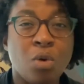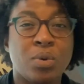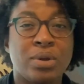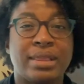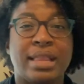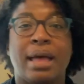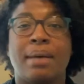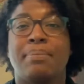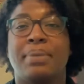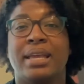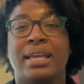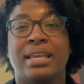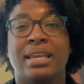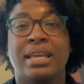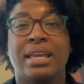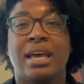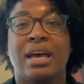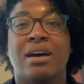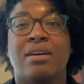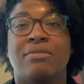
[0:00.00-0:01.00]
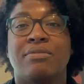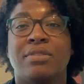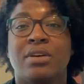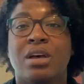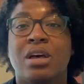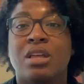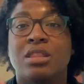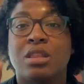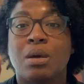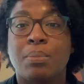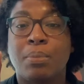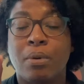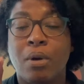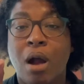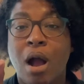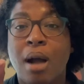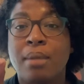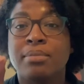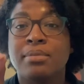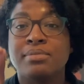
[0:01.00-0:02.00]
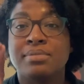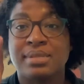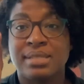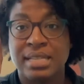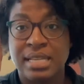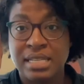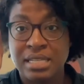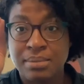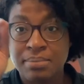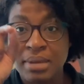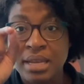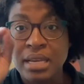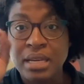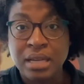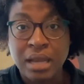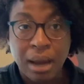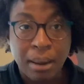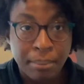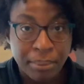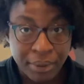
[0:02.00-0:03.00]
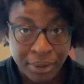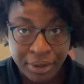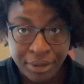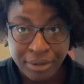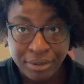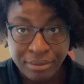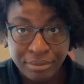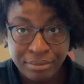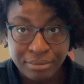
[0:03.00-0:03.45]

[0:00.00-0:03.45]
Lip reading: with that PDF, the problems need to be numbered,